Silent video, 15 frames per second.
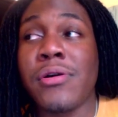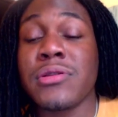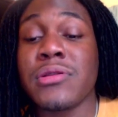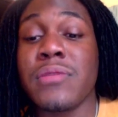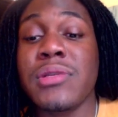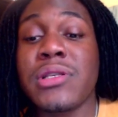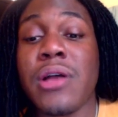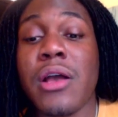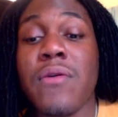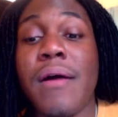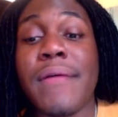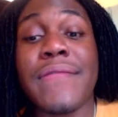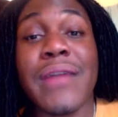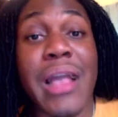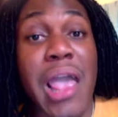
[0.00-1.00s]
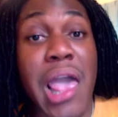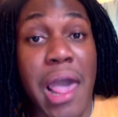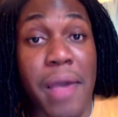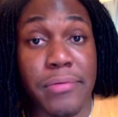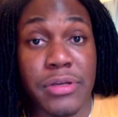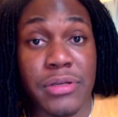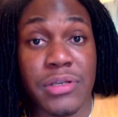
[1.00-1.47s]
Let me tell you what fucking
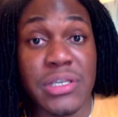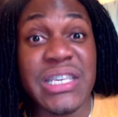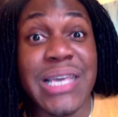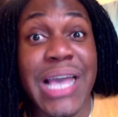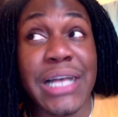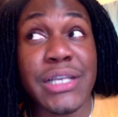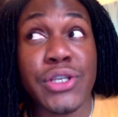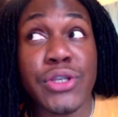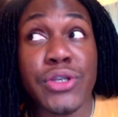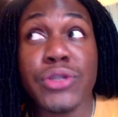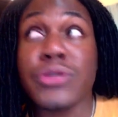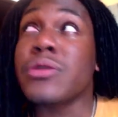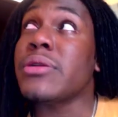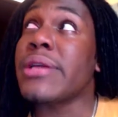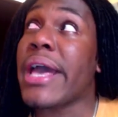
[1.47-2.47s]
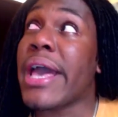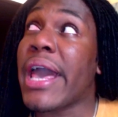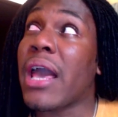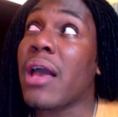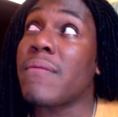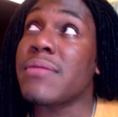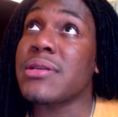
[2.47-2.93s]
happened yesterday.
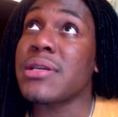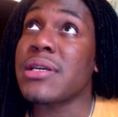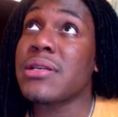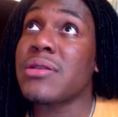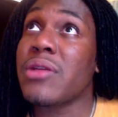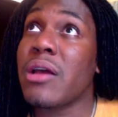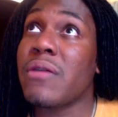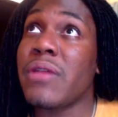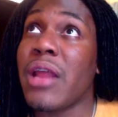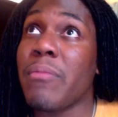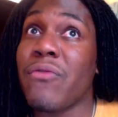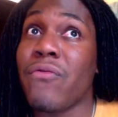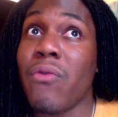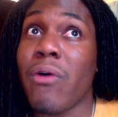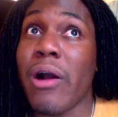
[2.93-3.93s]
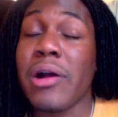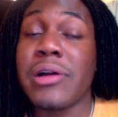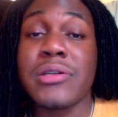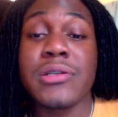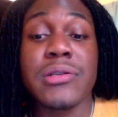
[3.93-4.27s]
Was it yesterday or the day before?